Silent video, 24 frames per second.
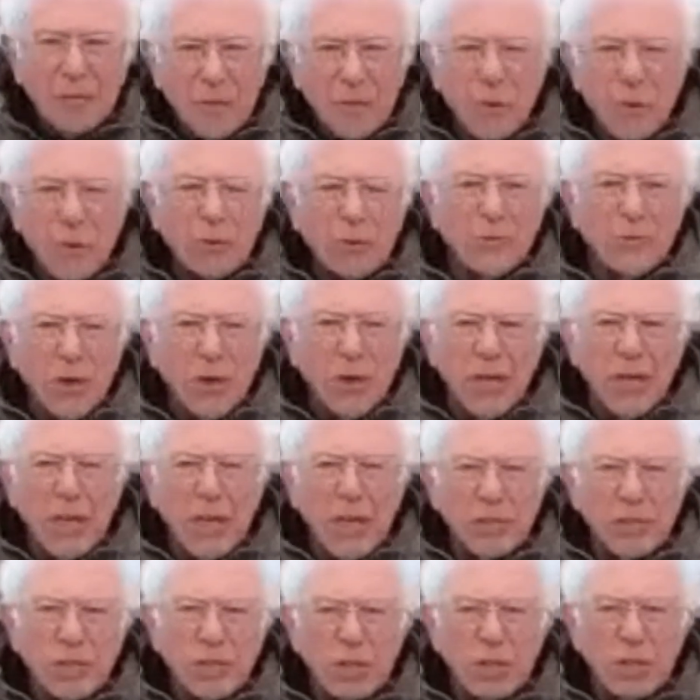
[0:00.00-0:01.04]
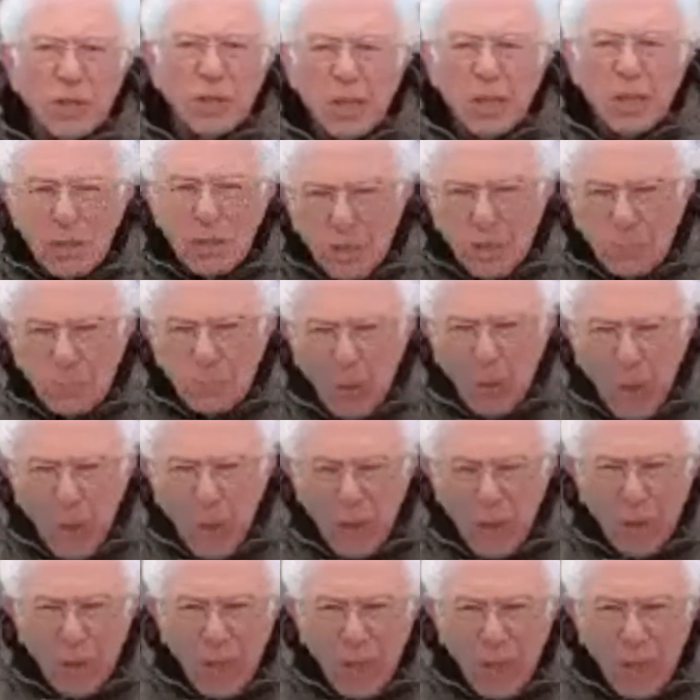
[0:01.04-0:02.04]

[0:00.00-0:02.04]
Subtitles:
for your financial support.